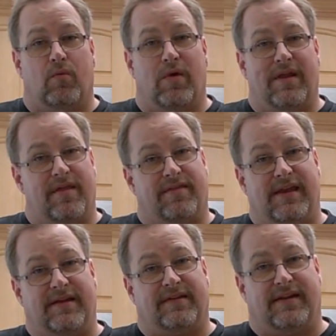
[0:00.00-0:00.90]
One of the
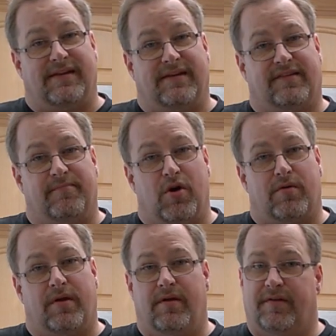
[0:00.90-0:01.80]
things I did
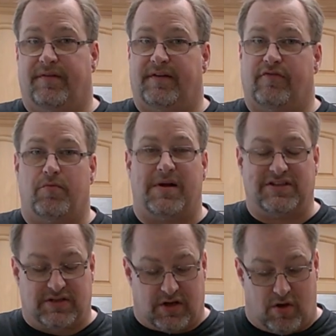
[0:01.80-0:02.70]
smoke several
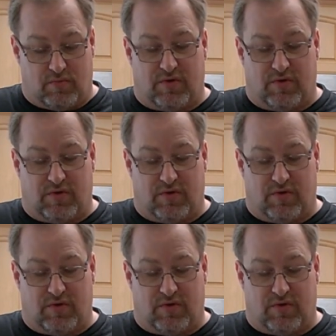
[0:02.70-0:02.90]
months ago,